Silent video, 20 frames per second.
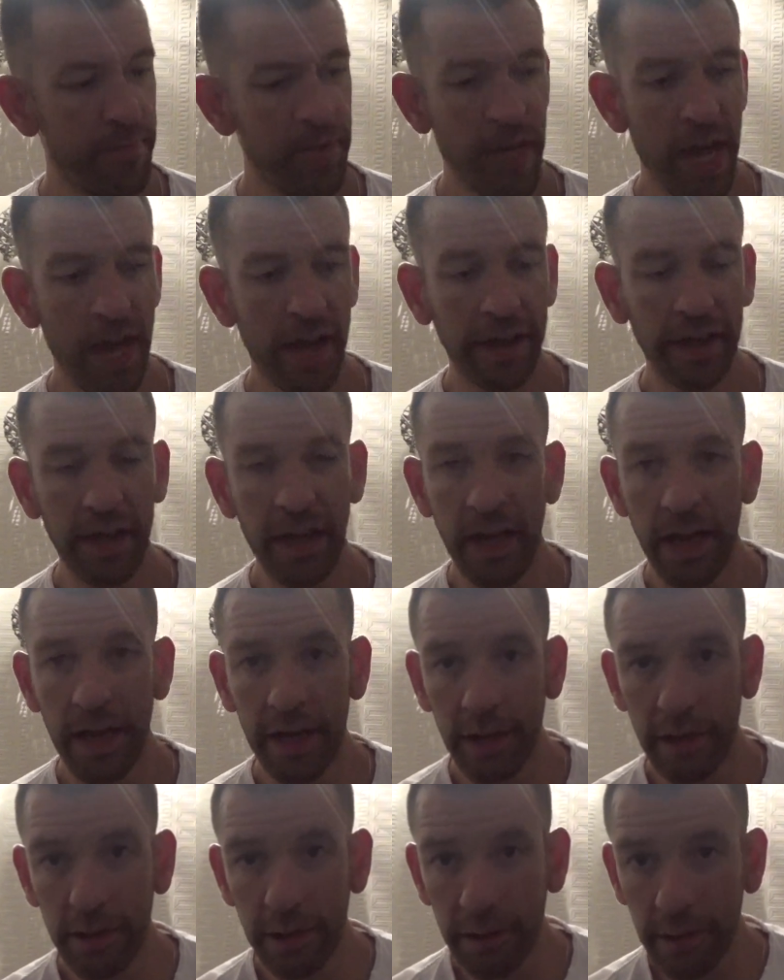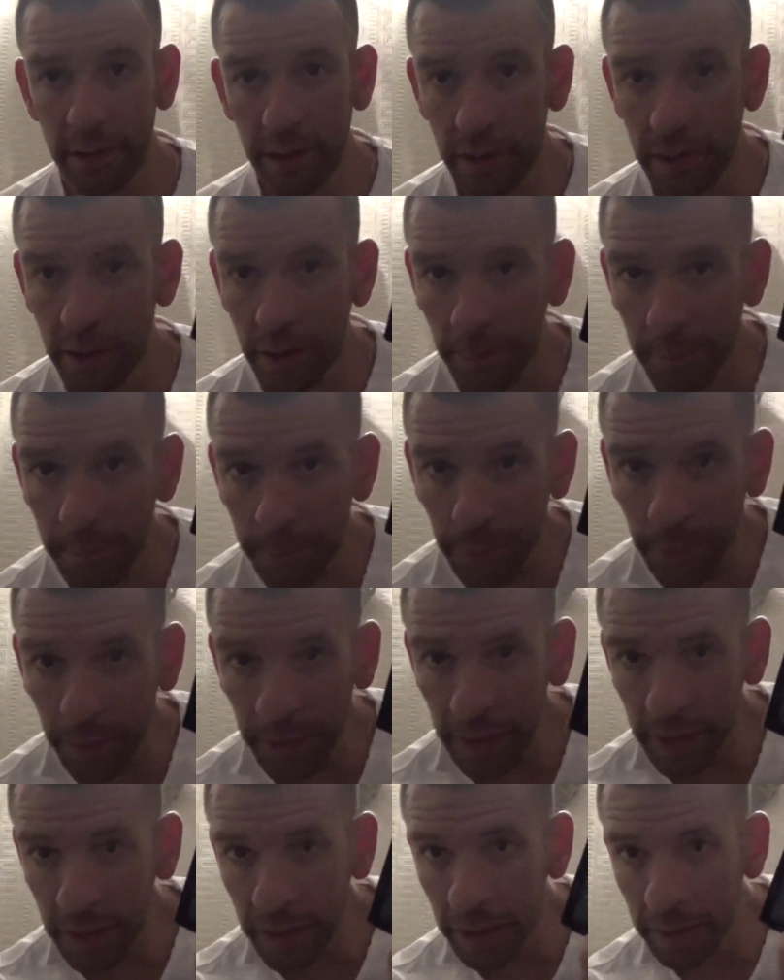Yet again,
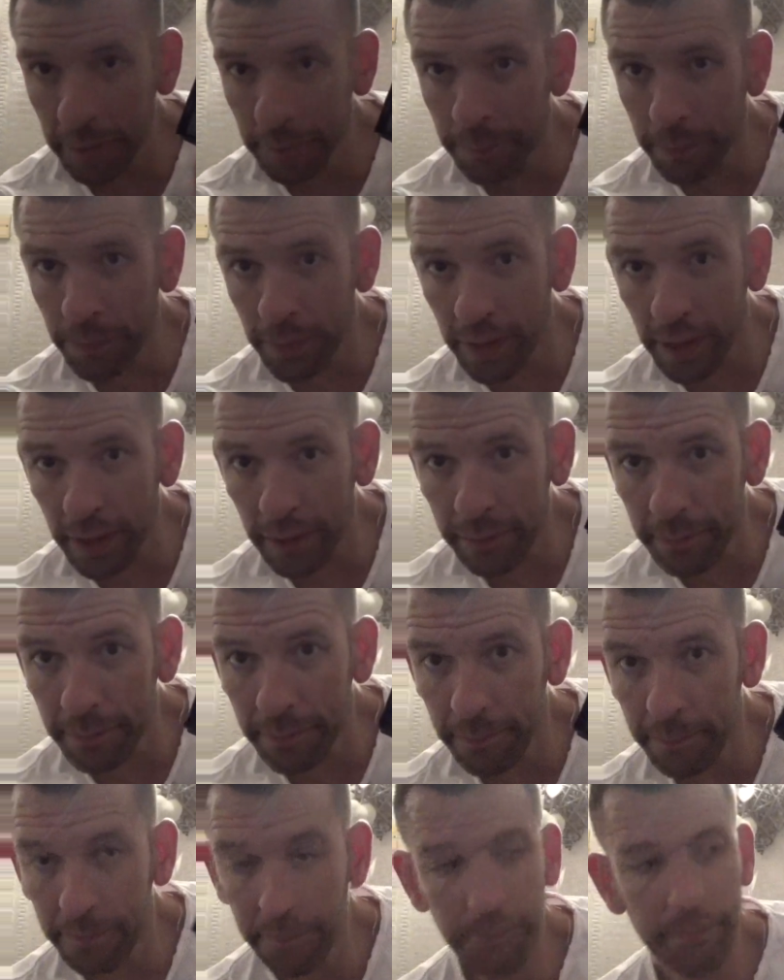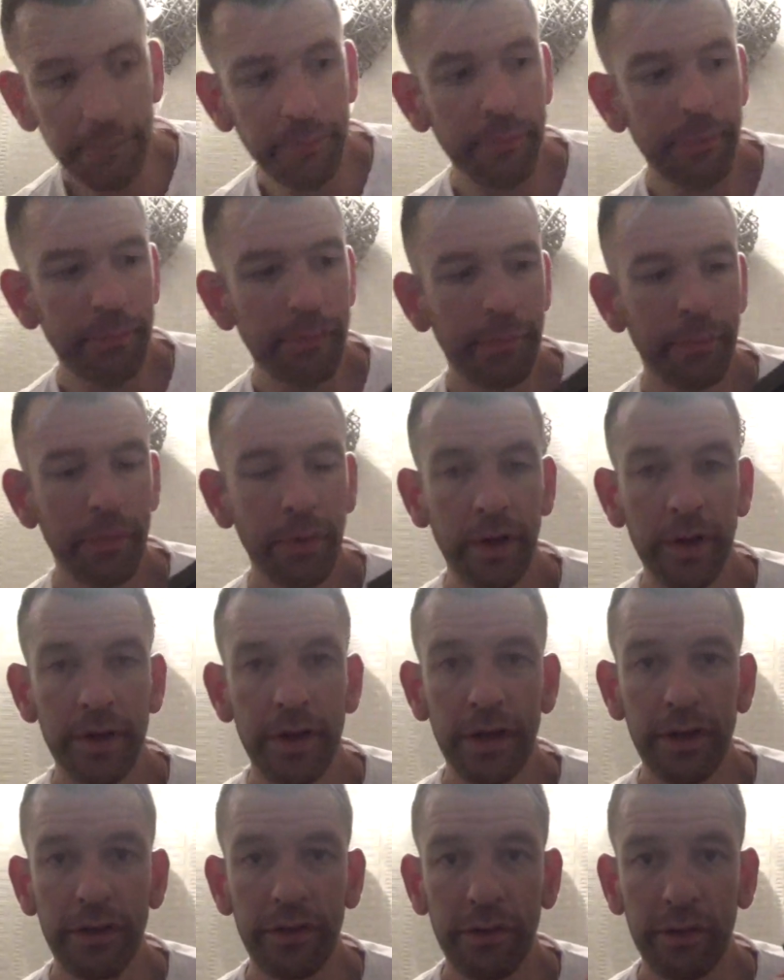complete in pretty
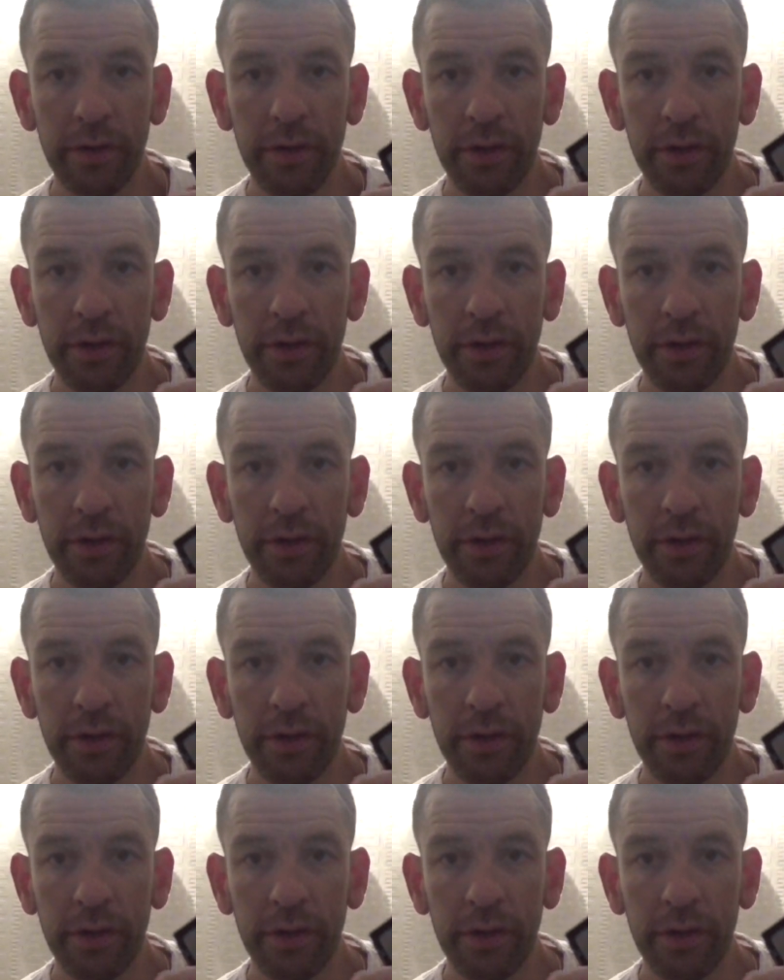decent